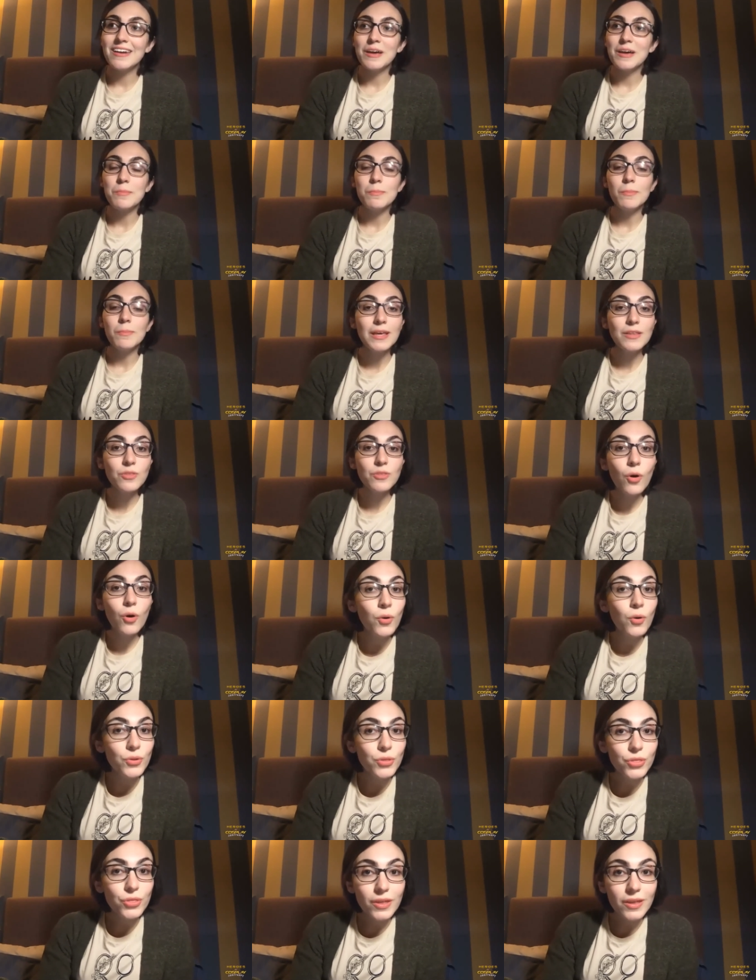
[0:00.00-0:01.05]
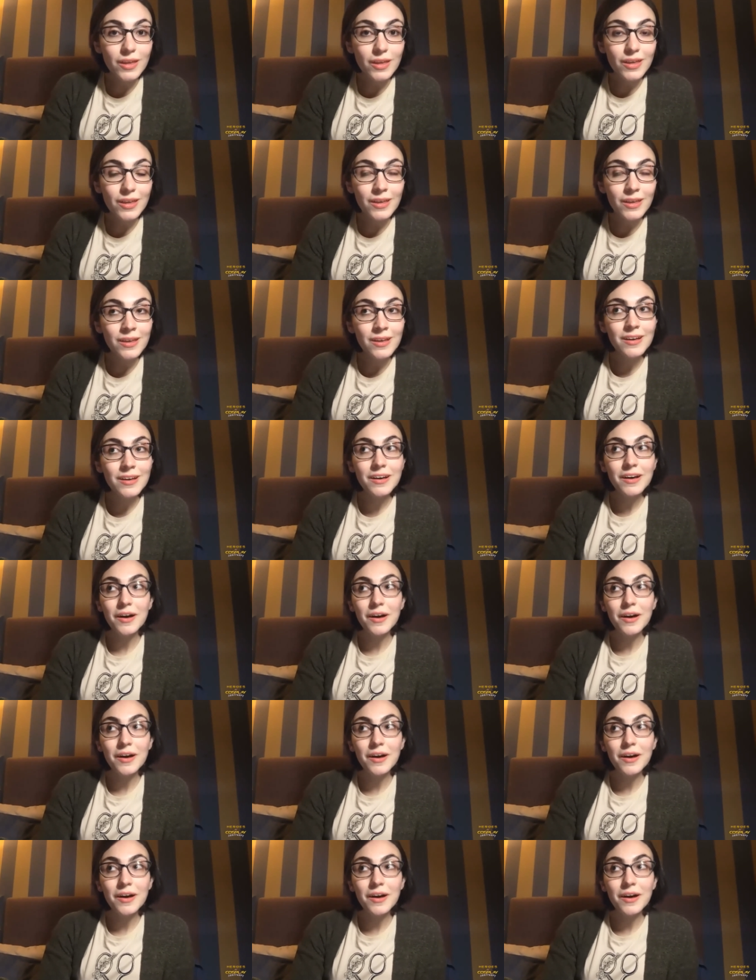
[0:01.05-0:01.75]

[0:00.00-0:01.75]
I made the whole thing